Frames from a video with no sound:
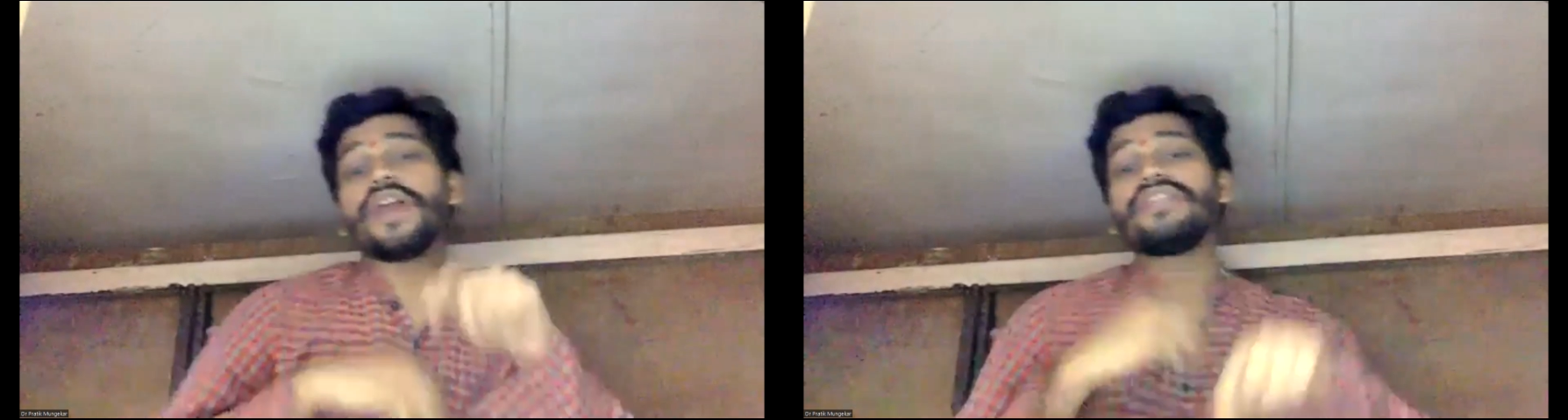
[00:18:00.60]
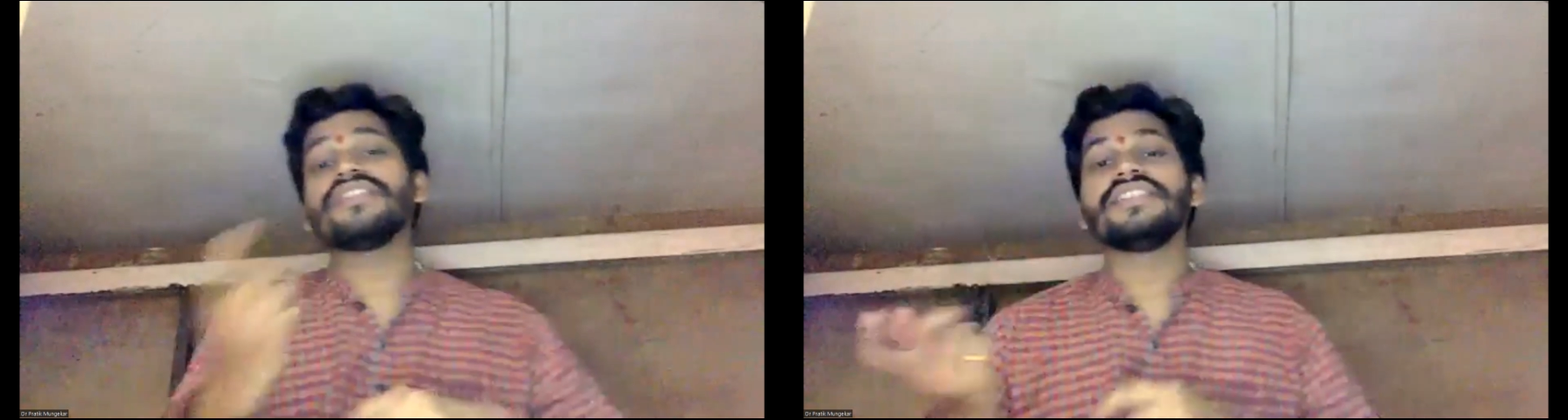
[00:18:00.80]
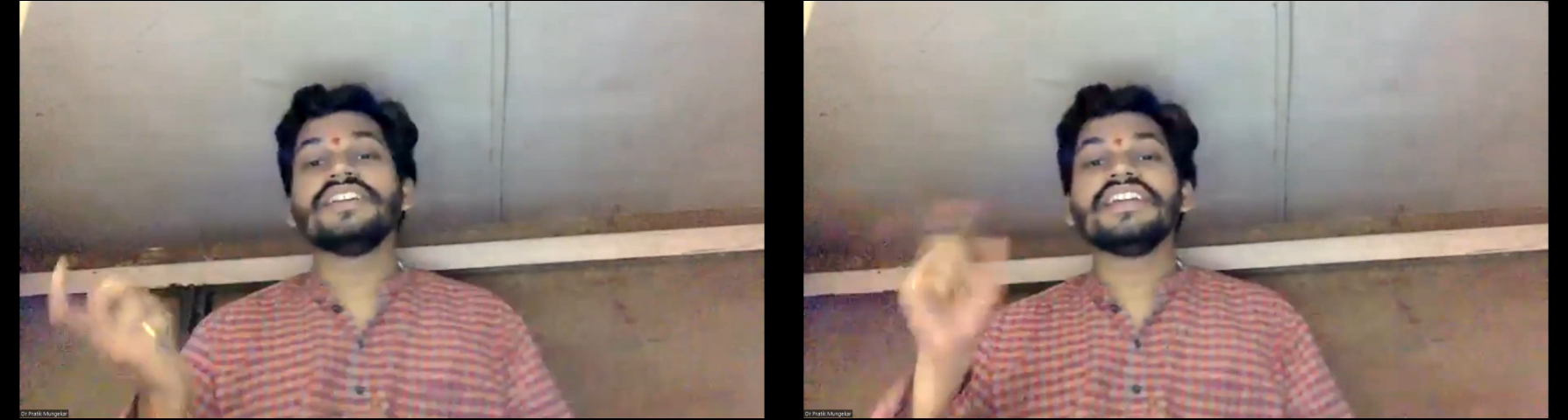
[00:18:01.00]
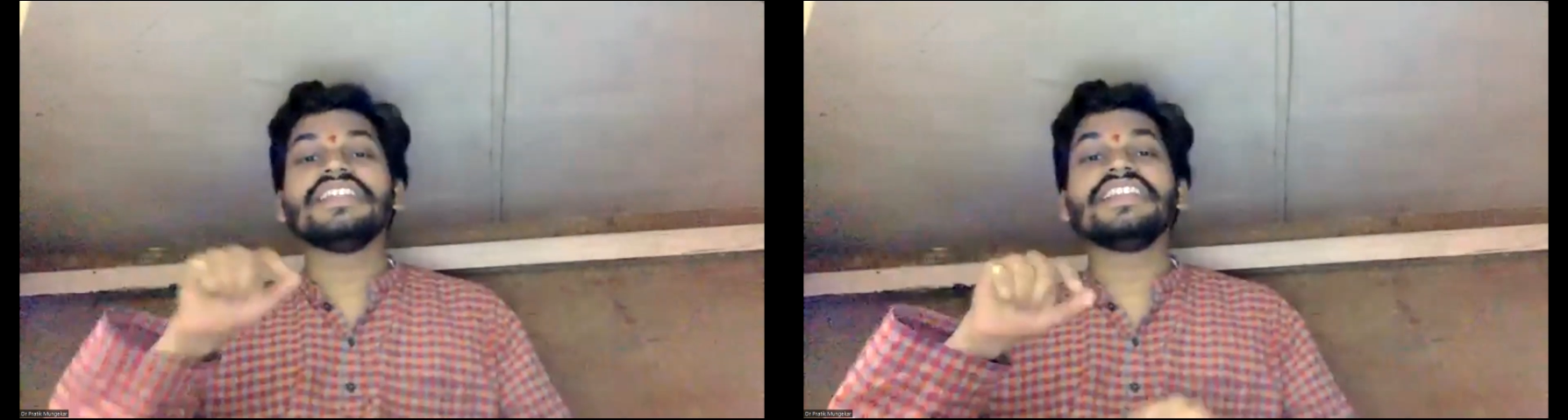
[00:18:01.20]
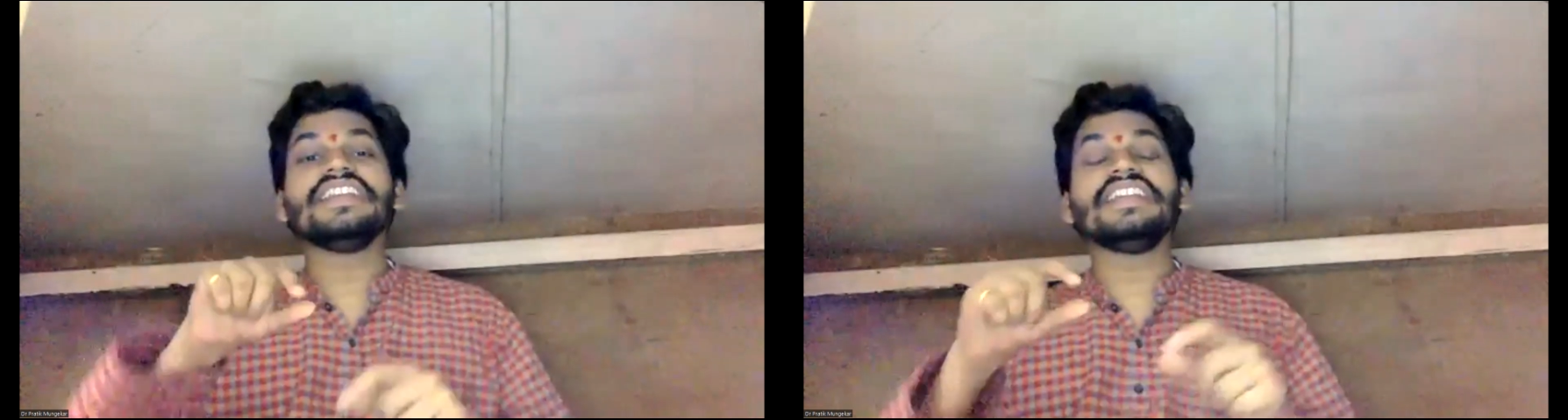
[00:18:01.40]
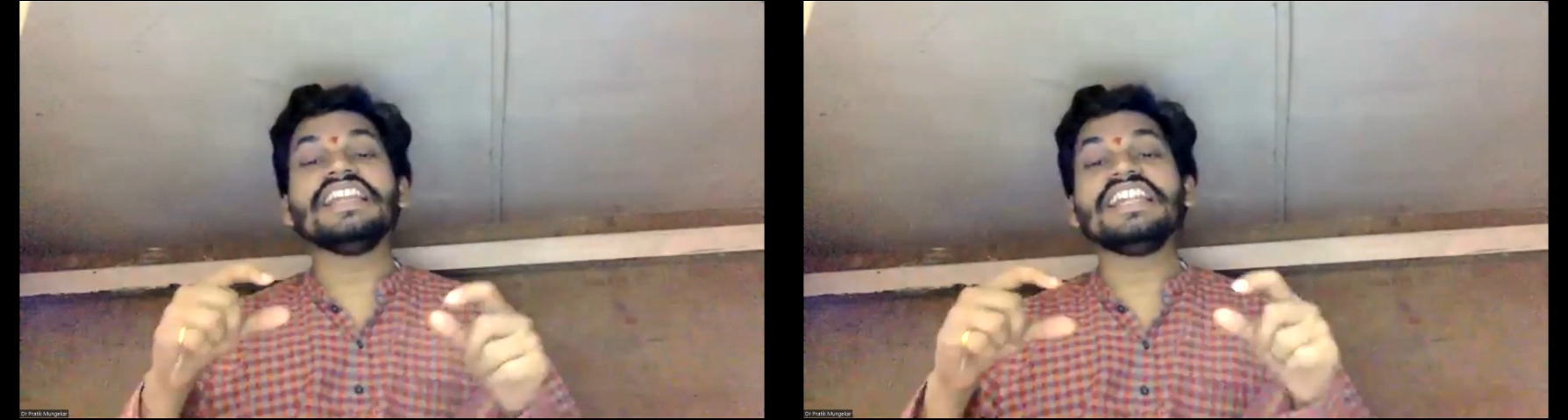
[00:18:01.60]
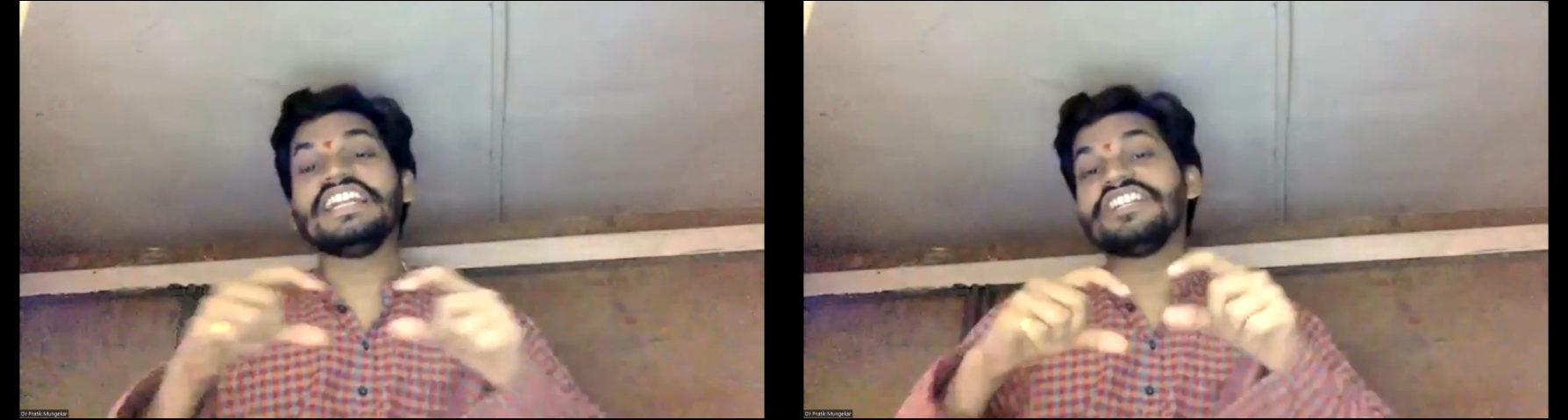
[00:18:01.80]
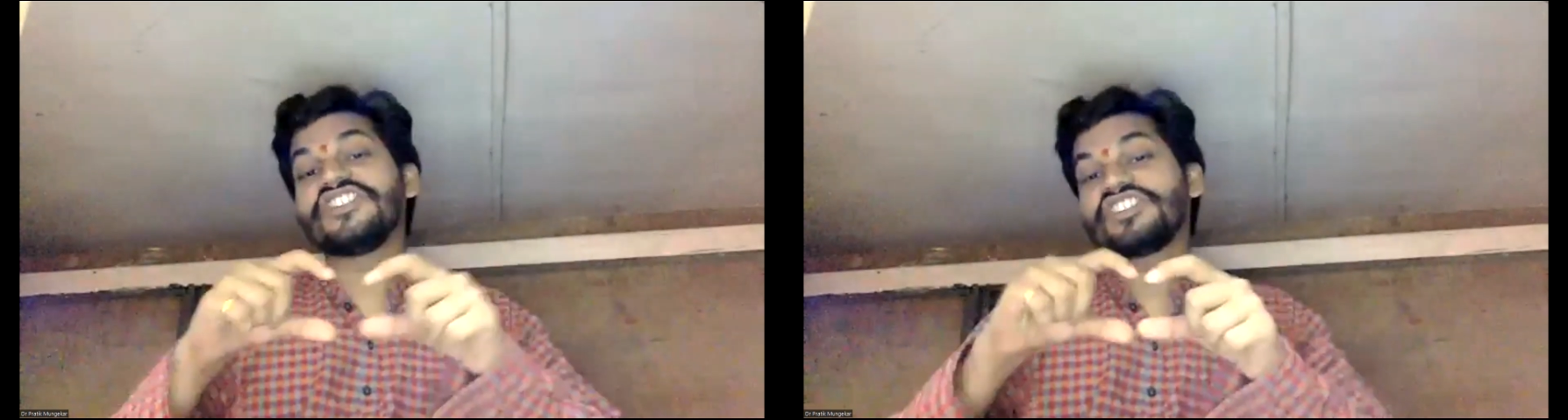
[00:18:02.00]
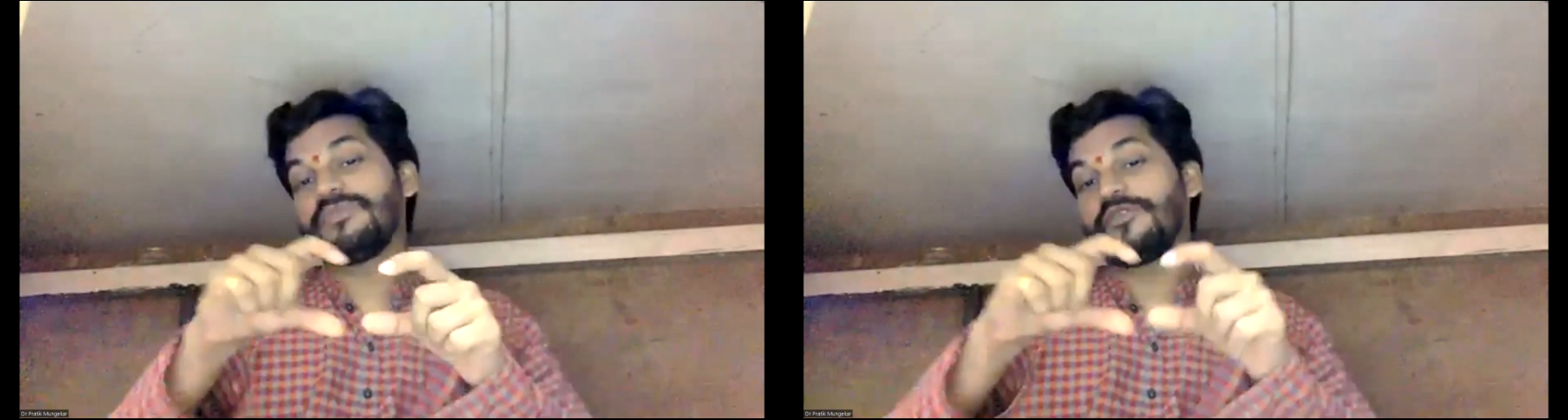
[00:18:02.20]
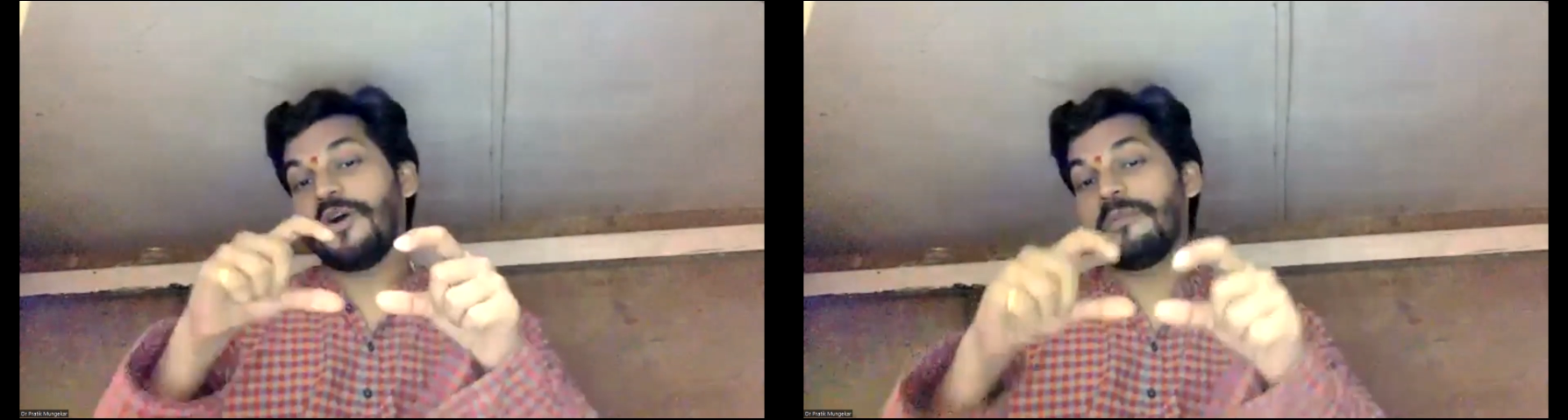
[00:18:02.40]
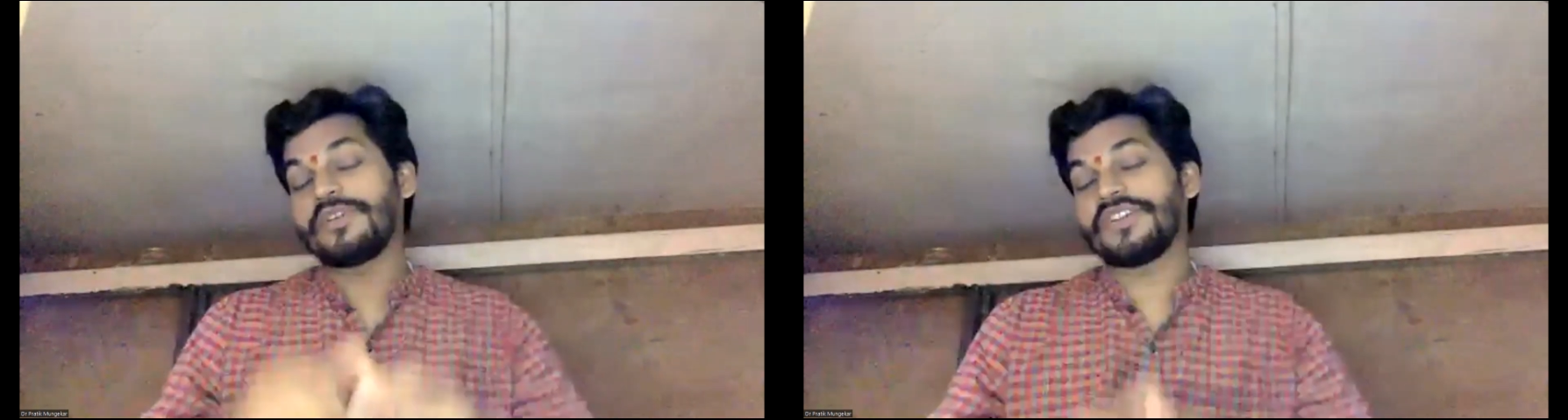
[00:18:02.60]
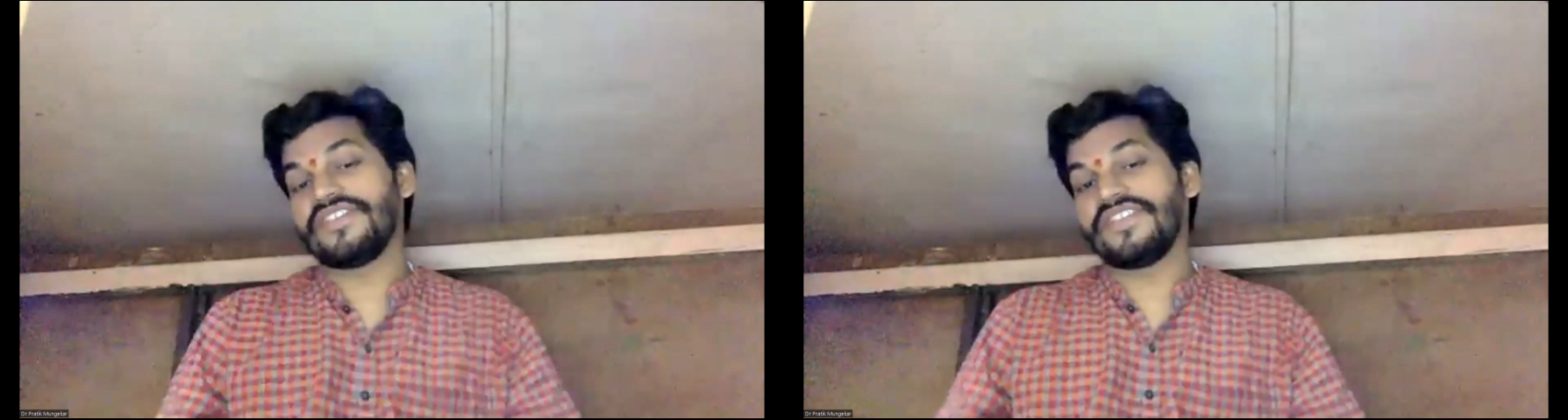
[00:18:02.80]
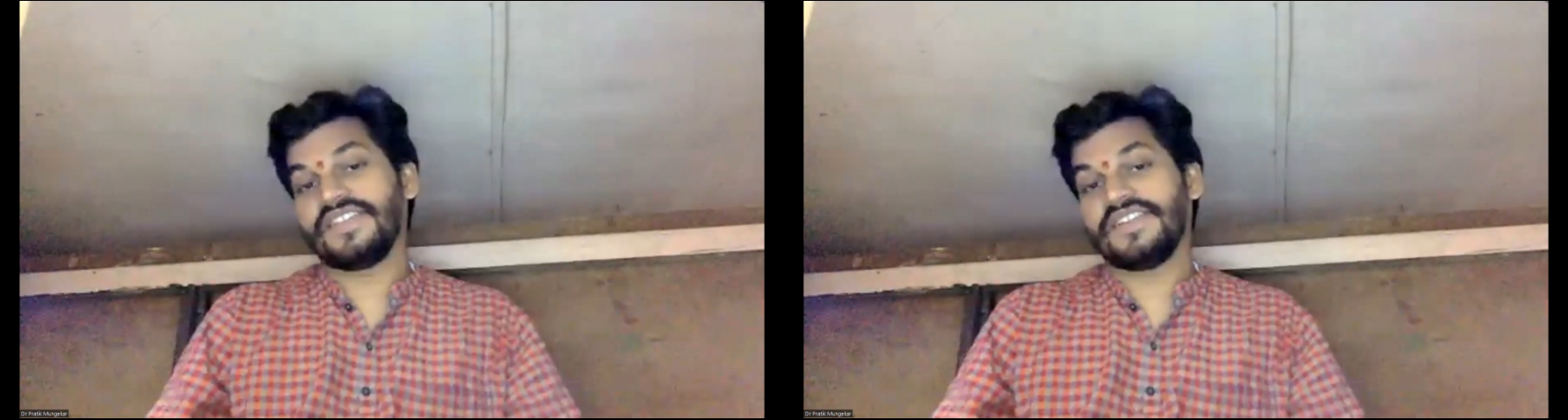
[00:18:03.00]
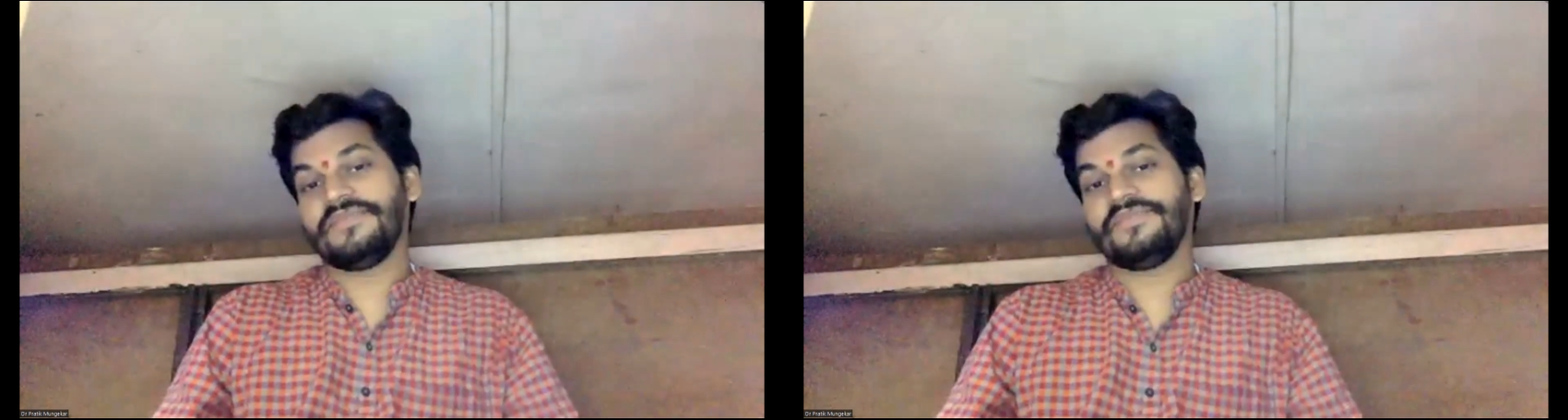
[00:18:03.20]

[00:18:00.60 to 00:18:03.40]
with the leadership competency.